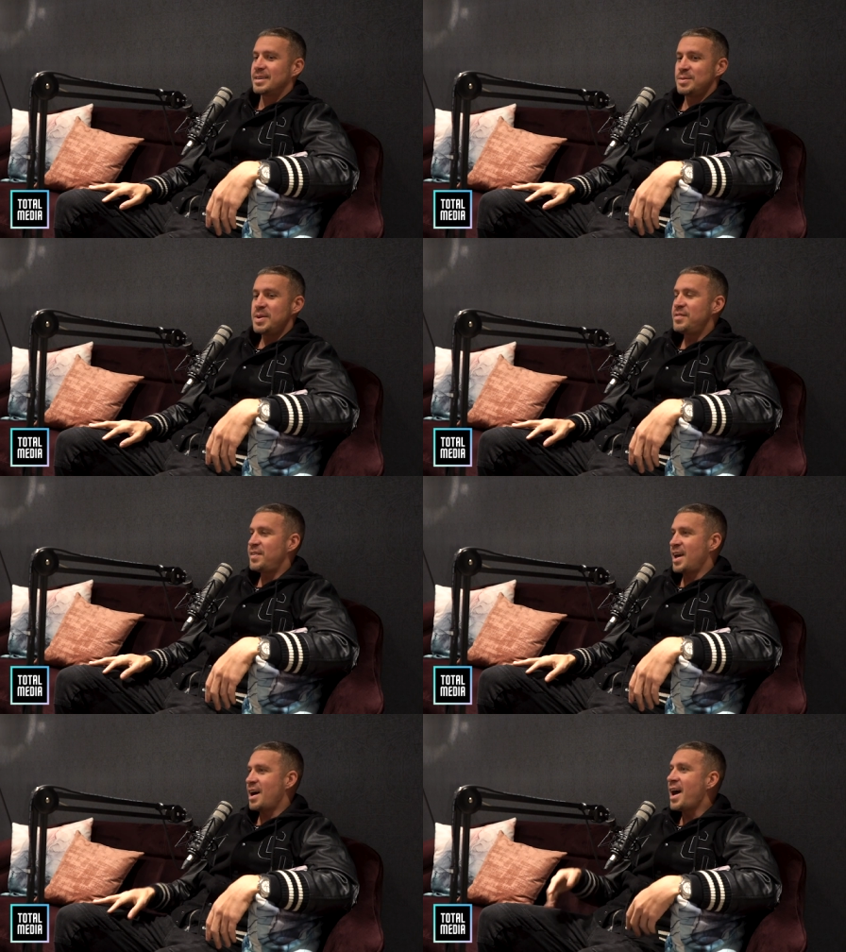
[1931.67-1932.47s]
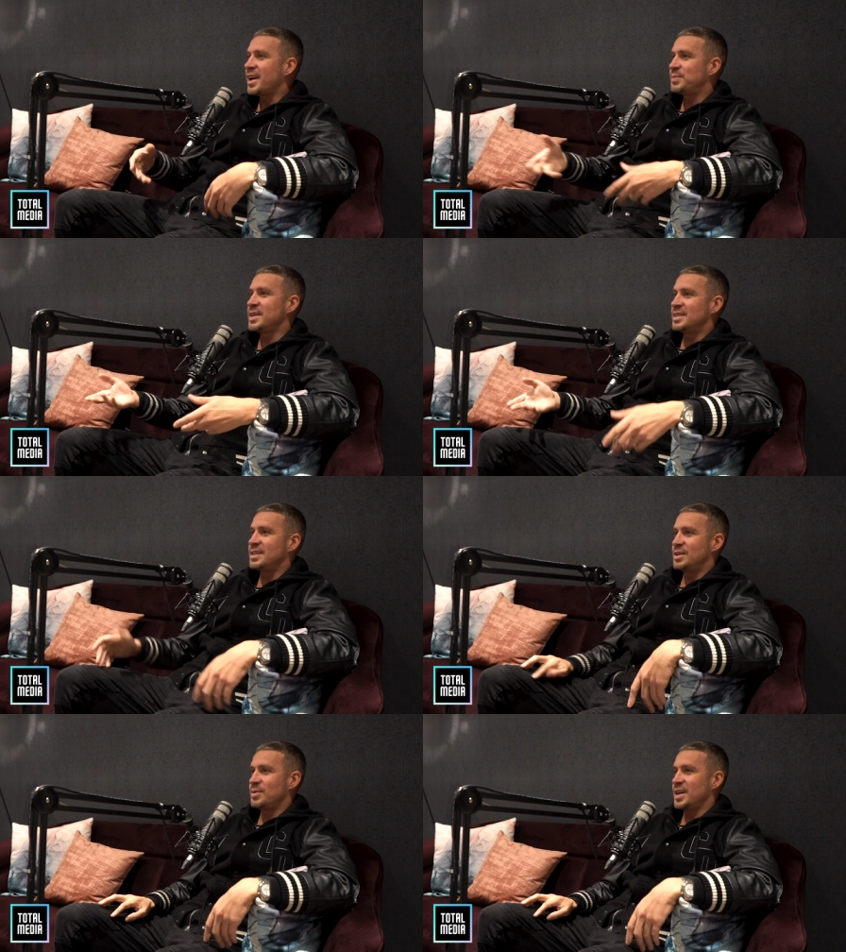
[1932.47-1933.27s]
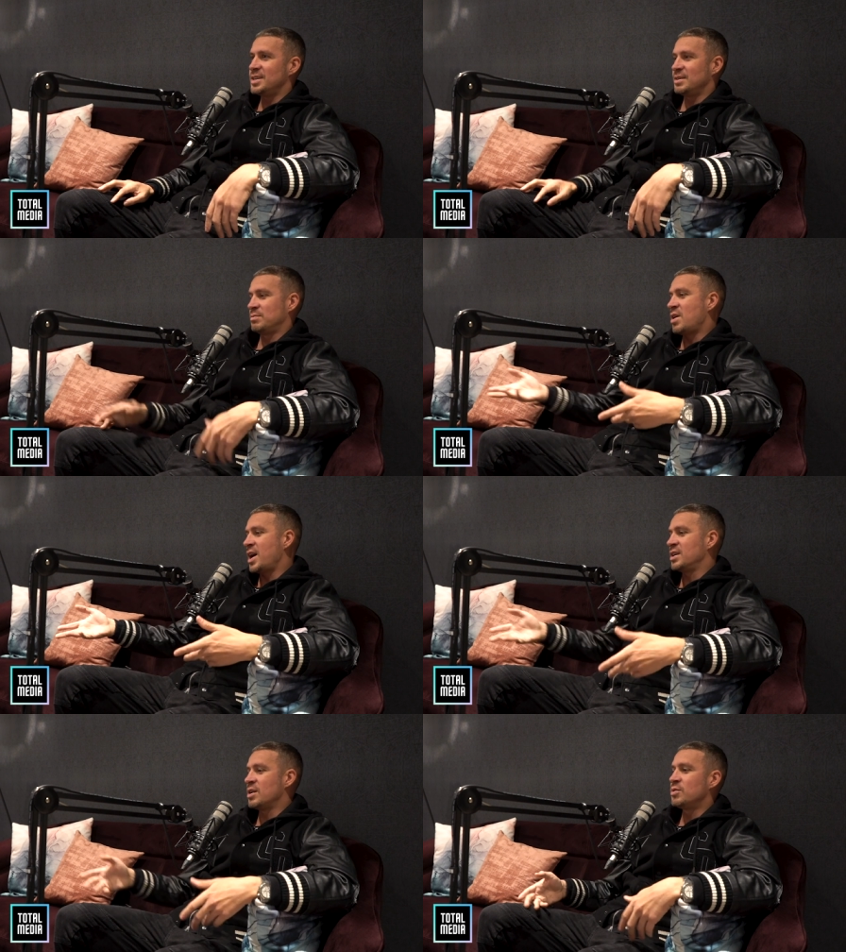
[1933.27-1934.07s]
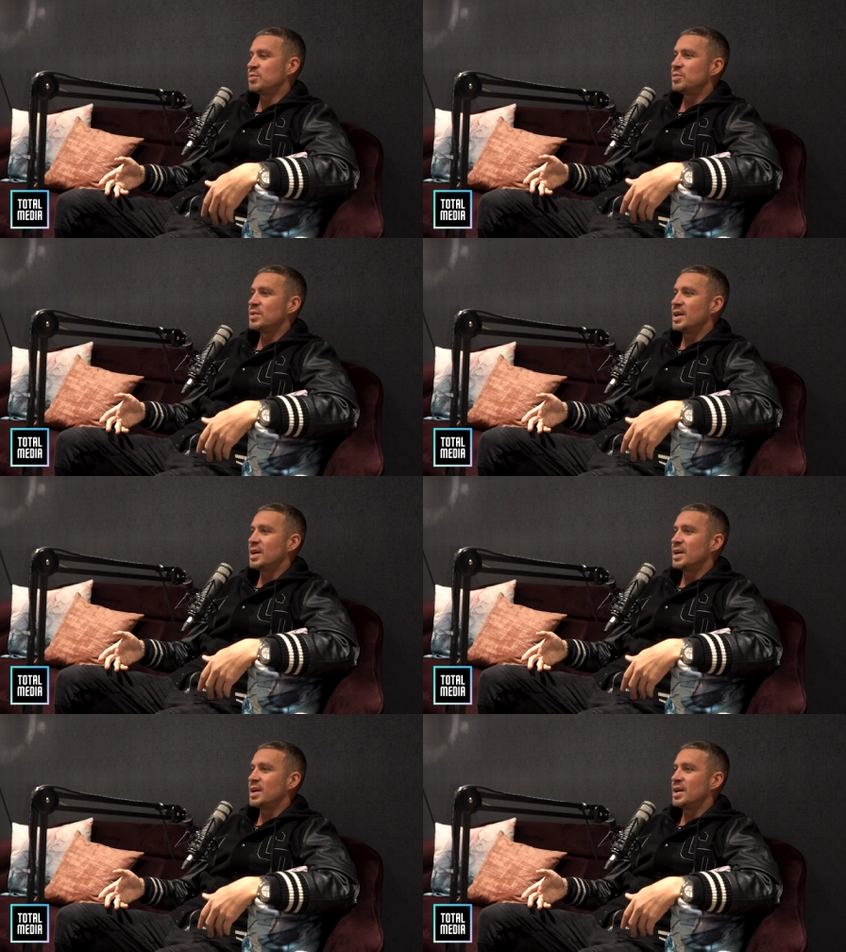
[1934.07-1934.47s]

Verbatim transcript: To be fair, I explained the situation. Martin Jol